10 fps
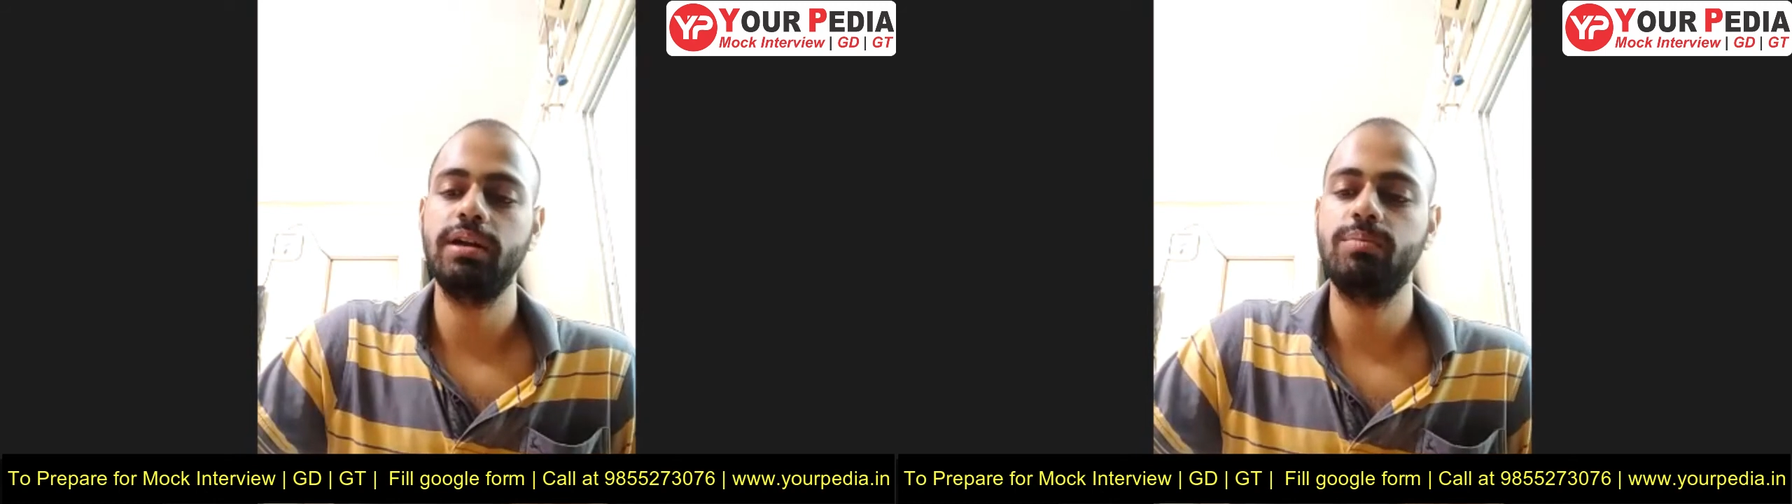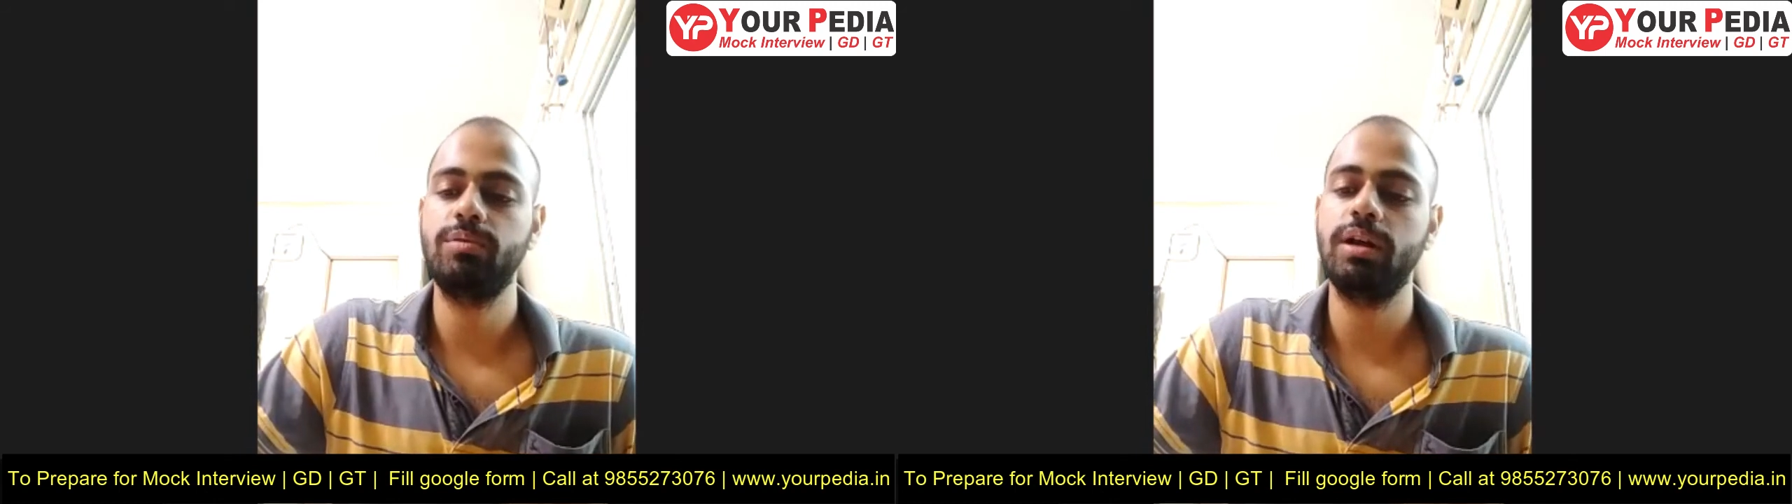
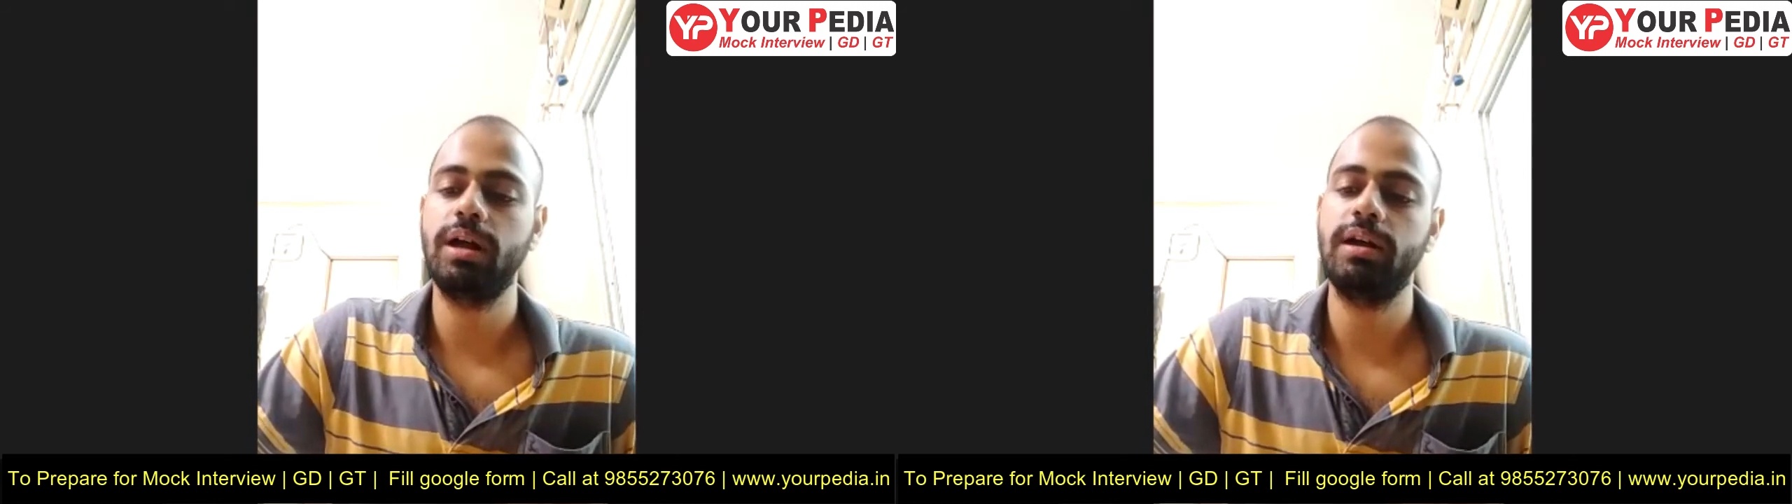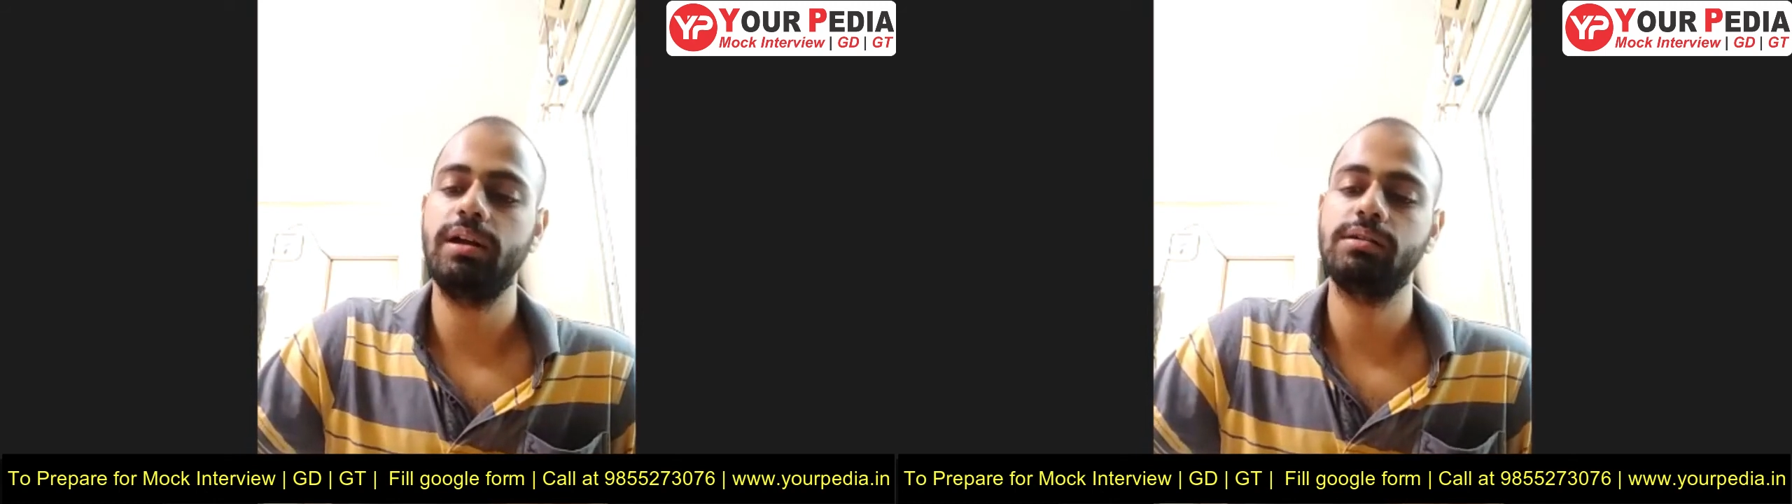input
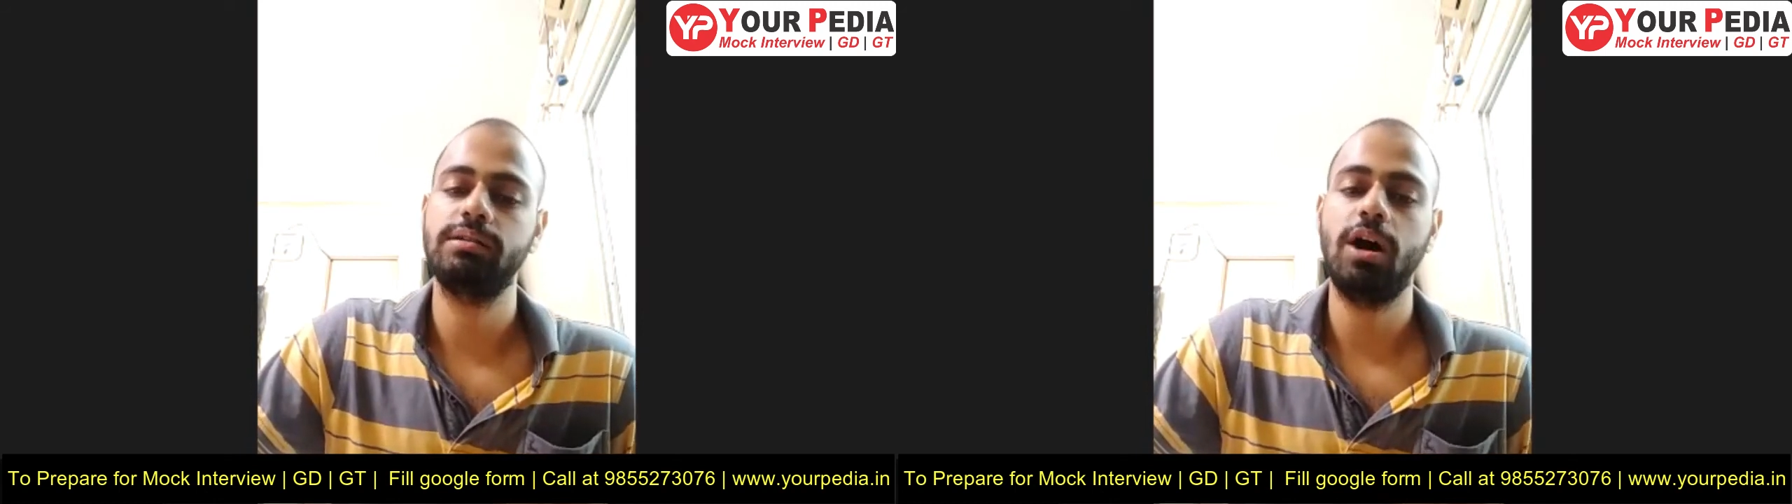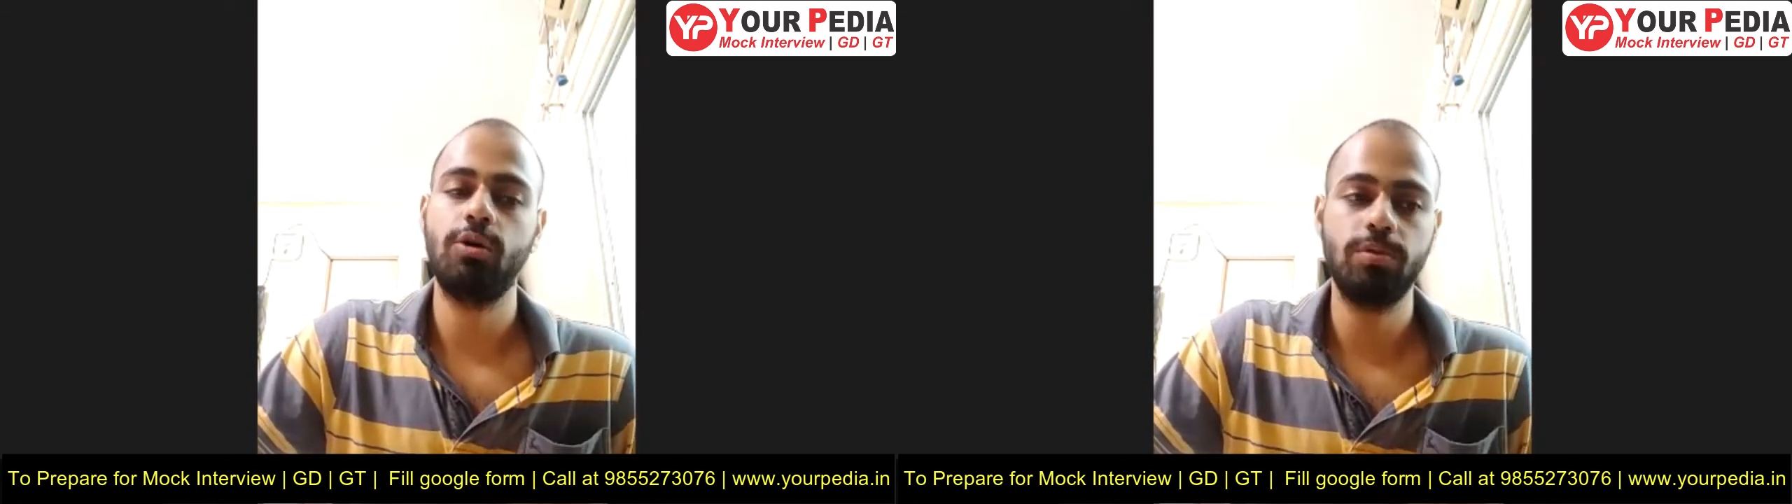and uh,
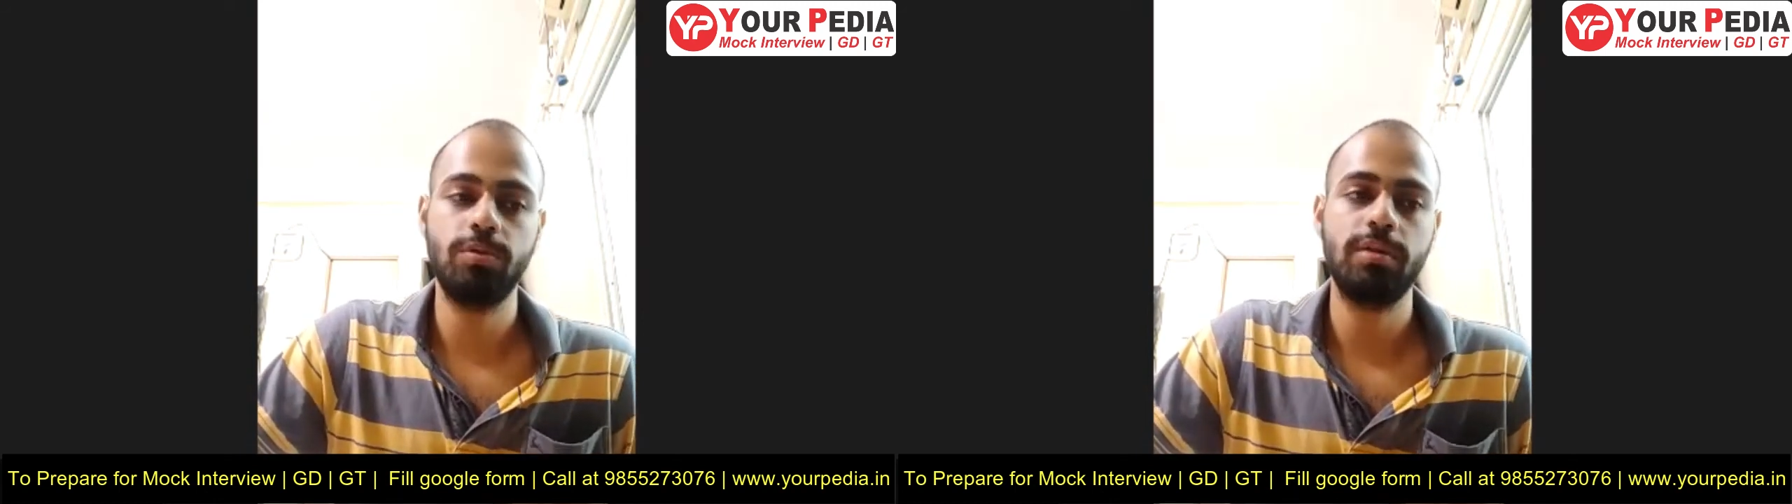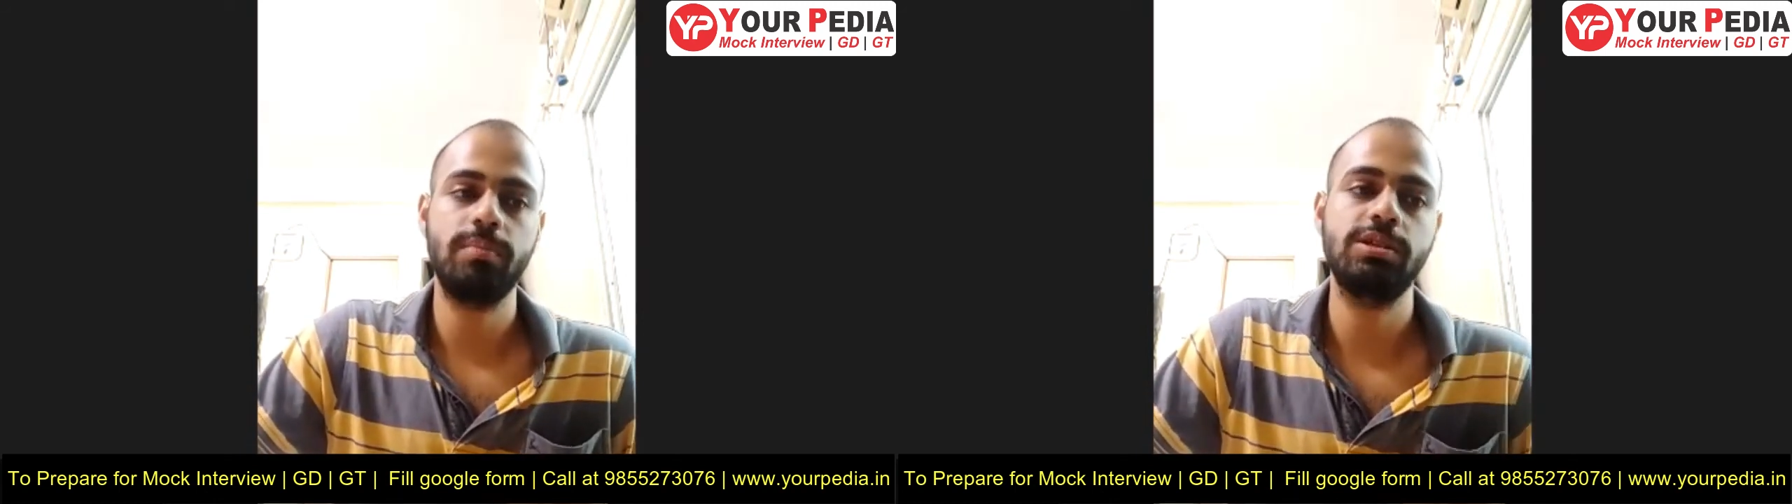the
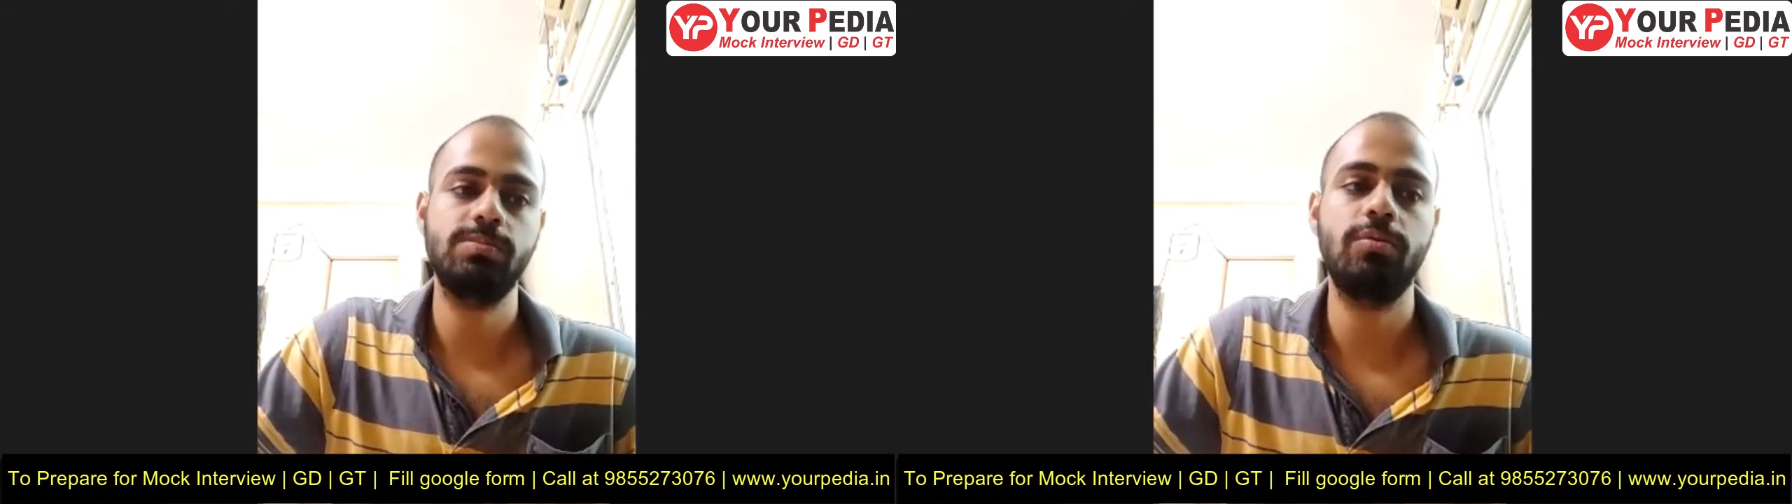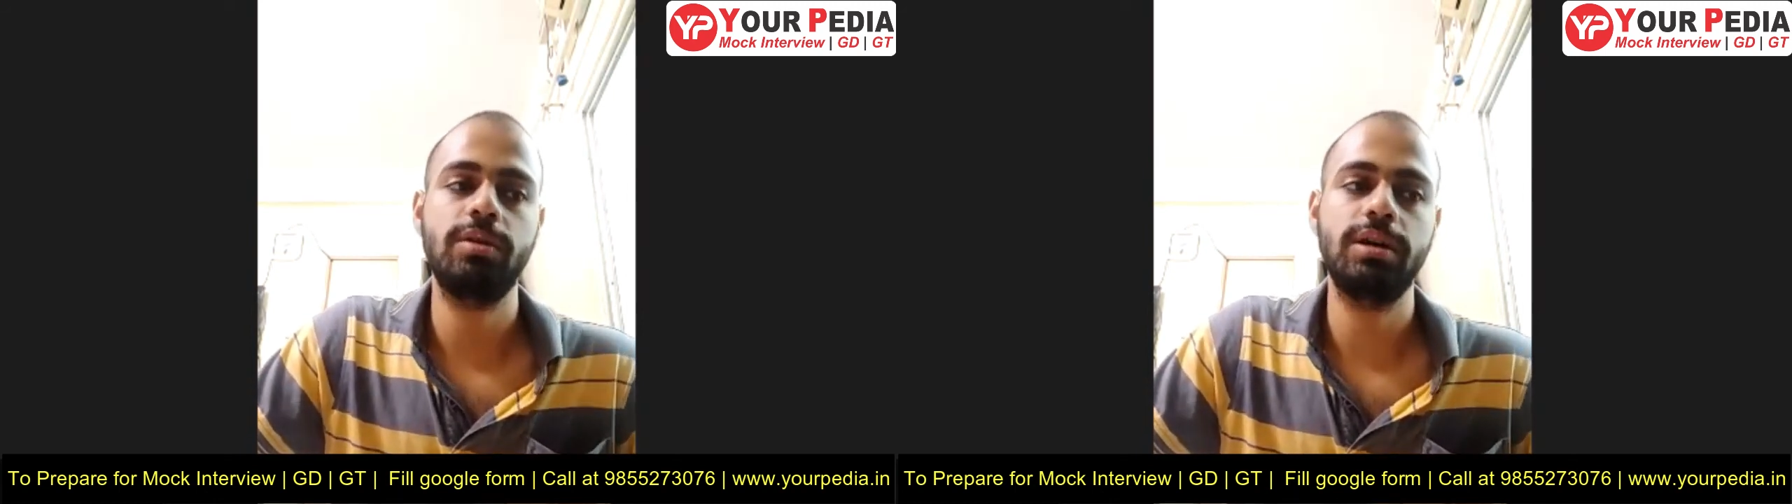output remains
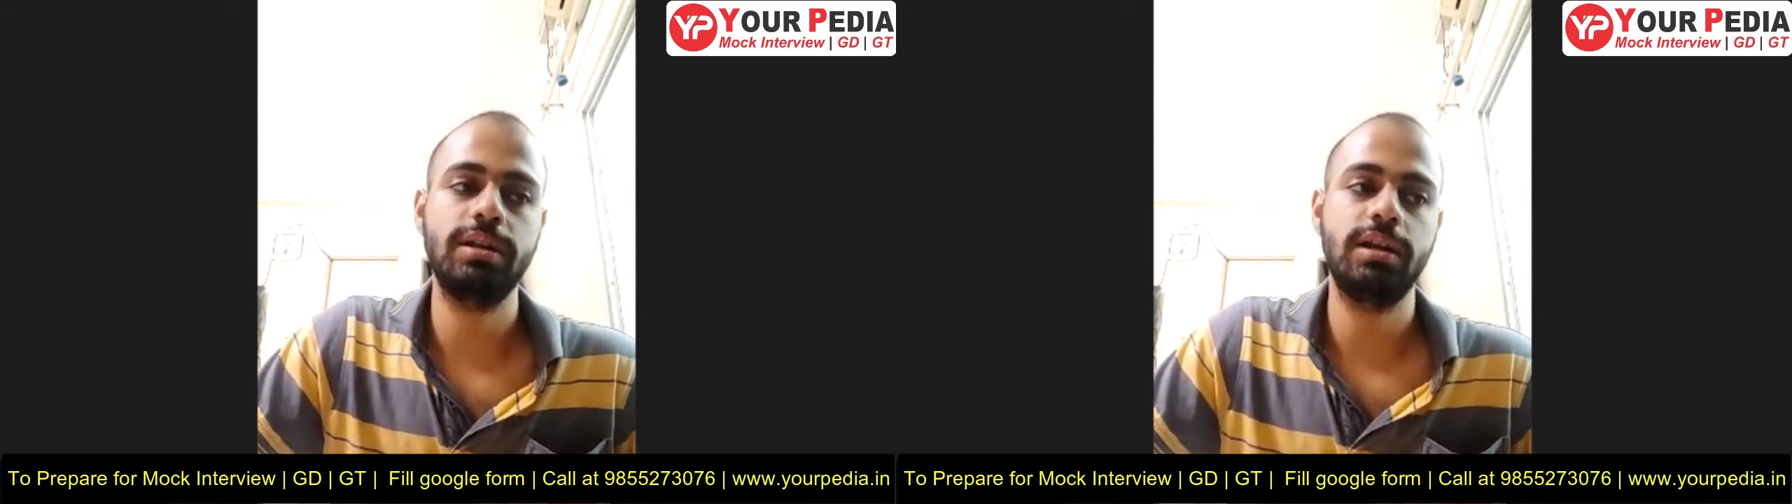bounded,